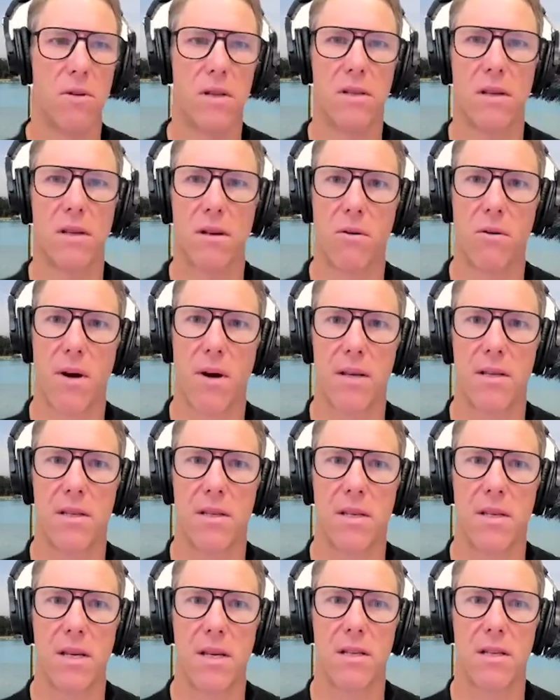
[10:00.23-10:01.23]
as a
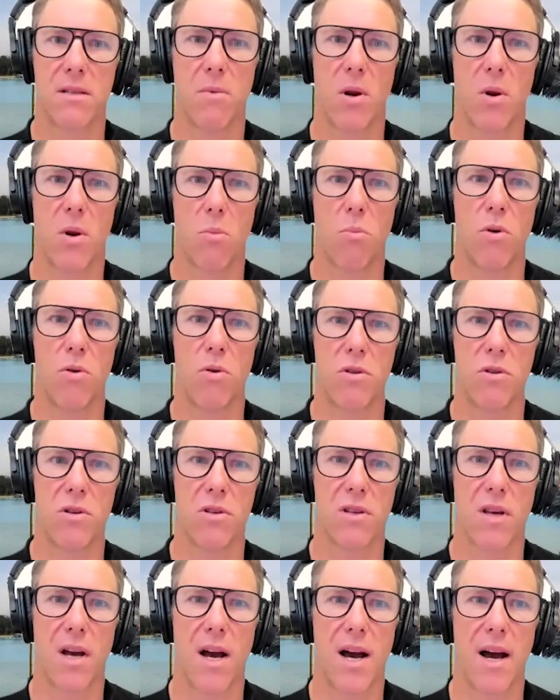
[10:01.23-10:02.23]
crisis hits, when emotions
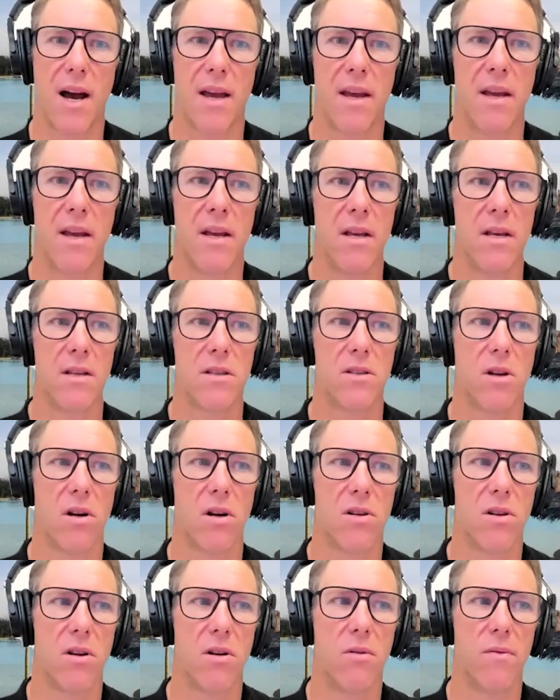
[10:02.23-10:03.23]
are high, start
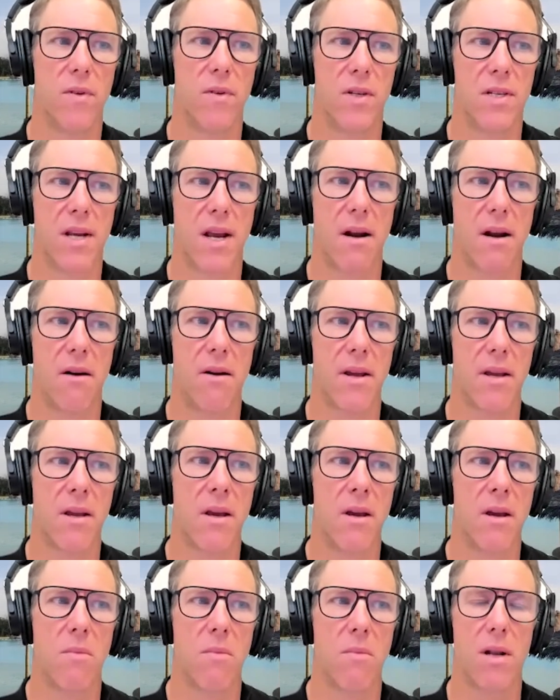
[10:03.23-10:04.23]
oversharing.
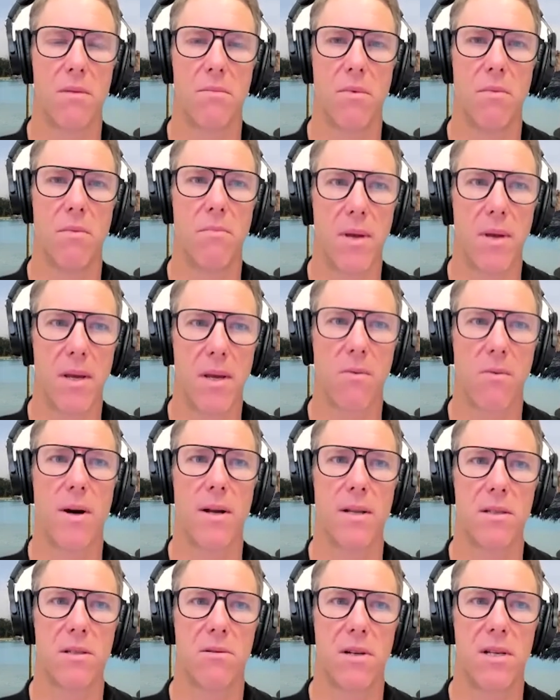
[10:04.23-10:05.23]
but be
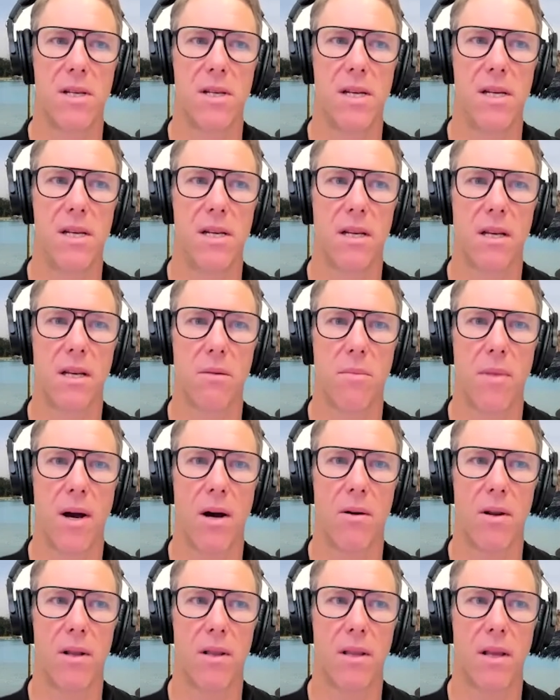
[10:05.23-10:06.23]
quite strategic
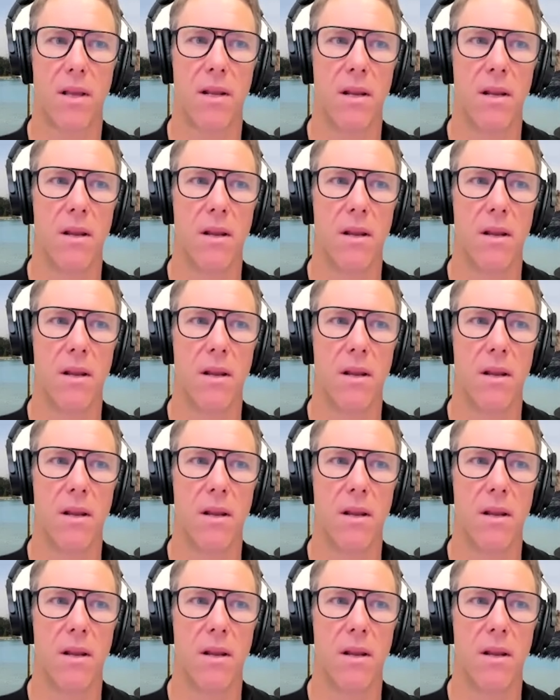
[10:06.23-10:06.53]
about it. And